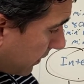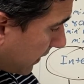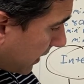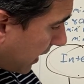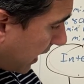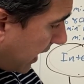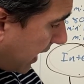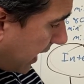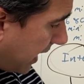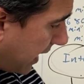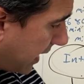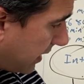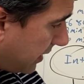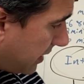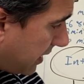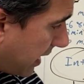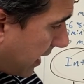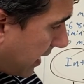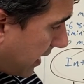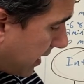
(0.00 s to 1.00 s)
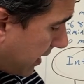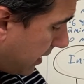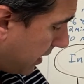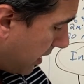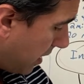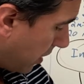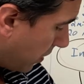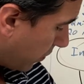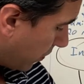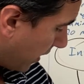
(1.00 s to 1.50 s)
And
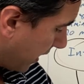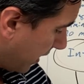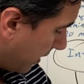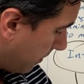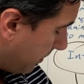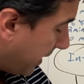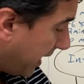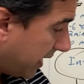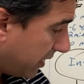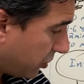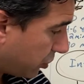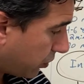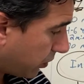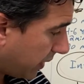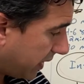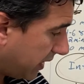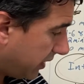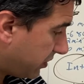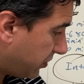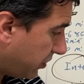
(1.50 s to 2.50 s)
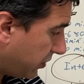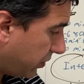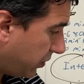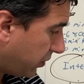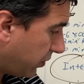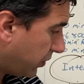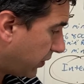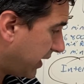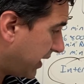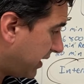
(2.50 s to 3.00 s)
right on page
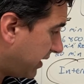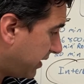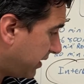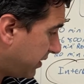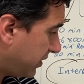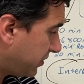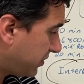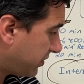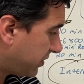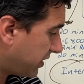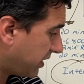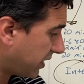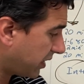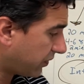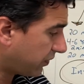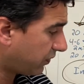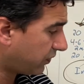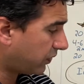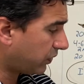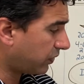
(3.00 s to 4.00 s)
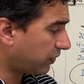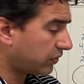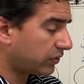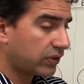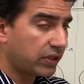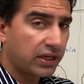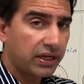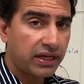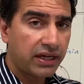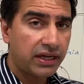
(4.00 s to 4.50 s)
22 is the full
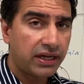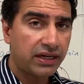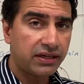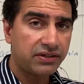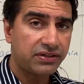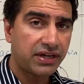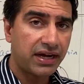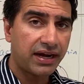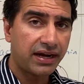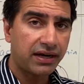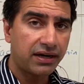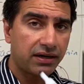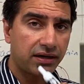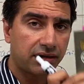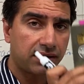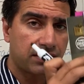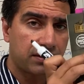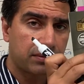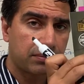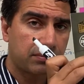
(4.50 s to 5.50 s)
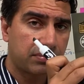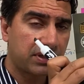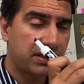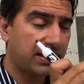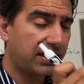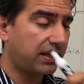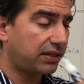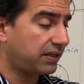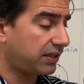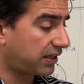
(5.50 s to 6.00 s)
entire
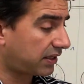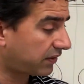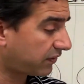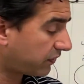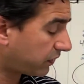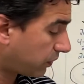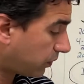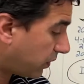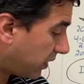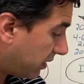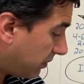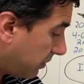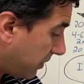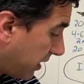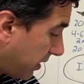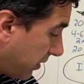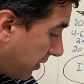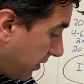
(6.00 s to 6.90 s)
plan there for 1 month